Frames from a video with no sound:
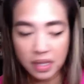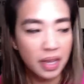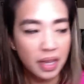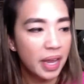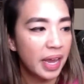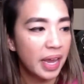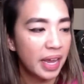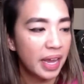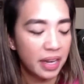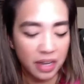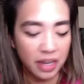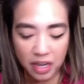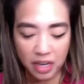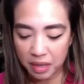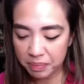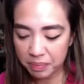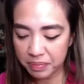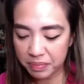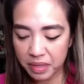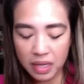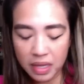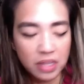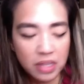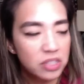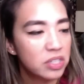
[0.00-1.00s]

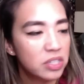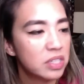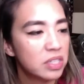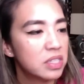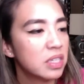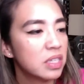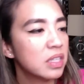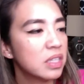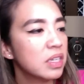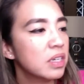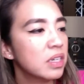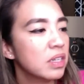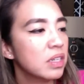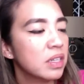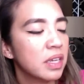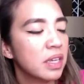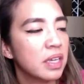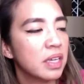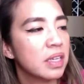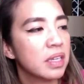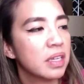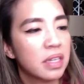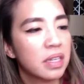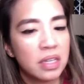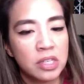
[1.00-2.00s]
And just a little
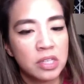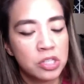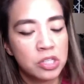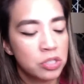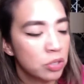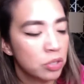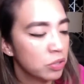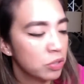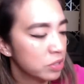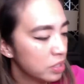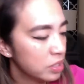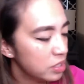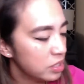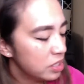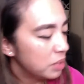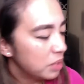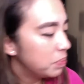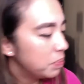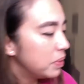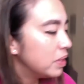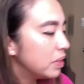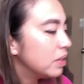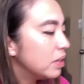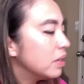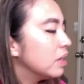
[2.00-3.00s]
like consultant tip
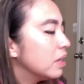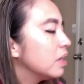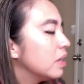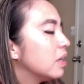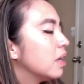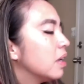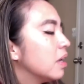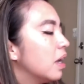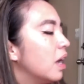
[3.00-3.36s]
here.